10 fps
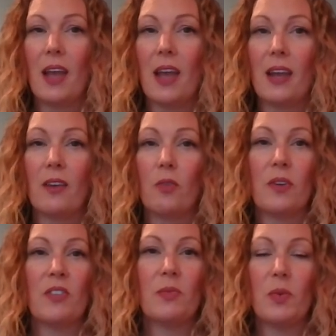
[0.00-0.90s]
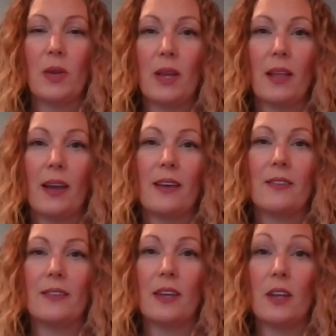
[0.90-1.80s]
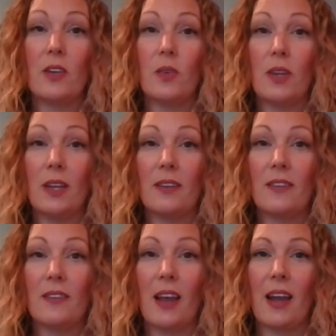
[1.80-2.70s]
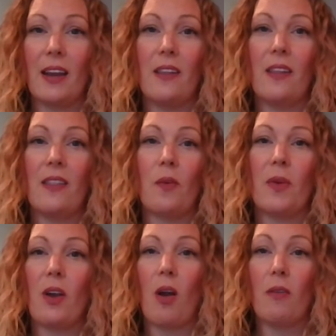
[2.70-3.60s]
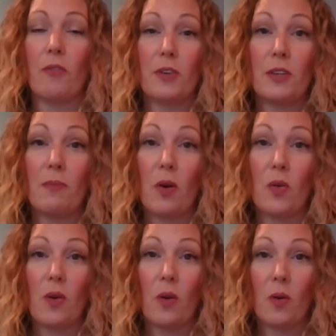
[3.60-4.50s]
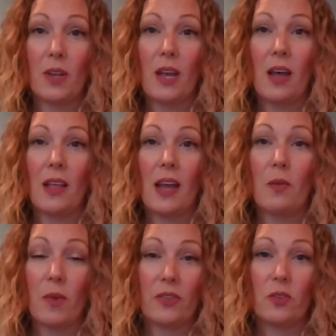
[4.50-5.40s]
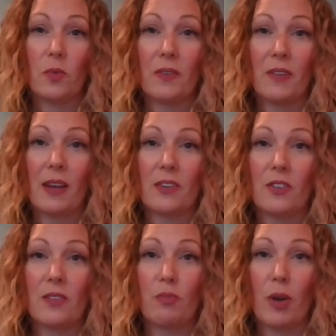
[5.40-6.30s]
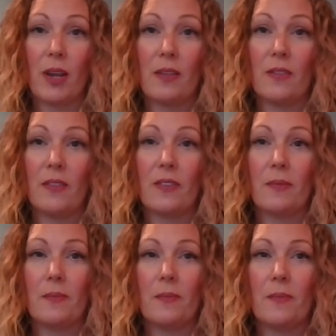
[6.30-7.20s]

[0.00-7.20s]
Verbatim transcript: and grills between glass in a unique design that we are offering to both ODL and Western Reflections brands.